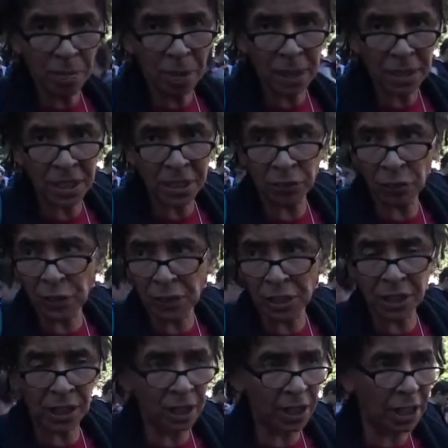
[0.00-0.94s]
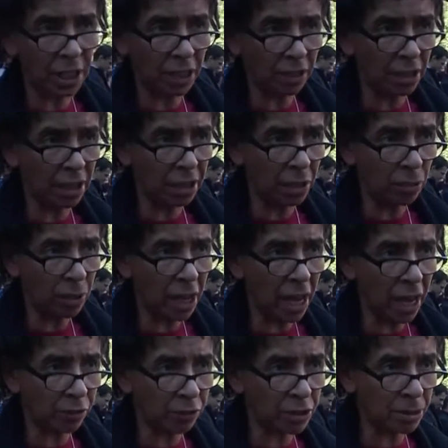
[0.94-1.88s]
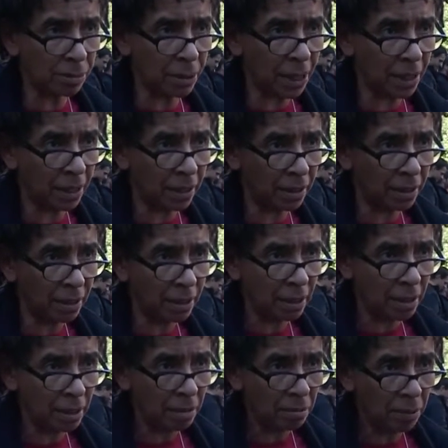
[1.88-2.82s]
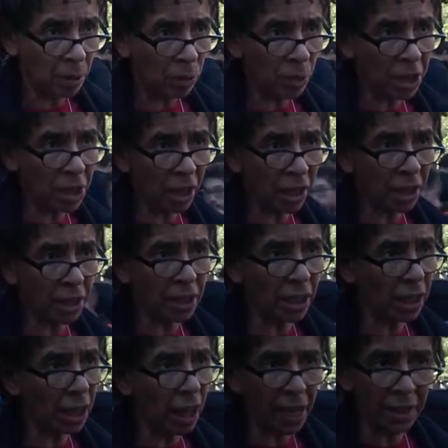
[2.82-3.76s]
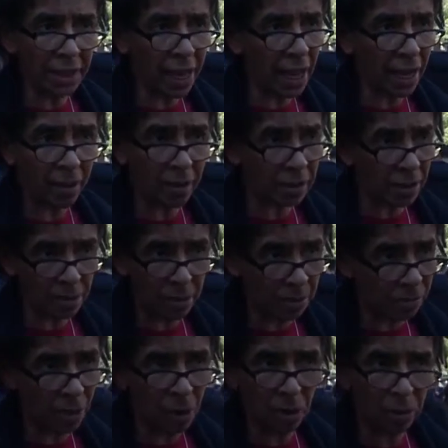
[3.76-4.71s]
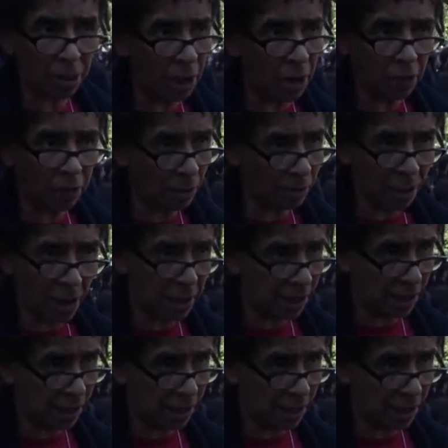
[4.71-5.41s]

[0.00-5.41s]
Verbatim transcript: pacifist to the degree that we have to be. But we're not going to lie down and be rolled over by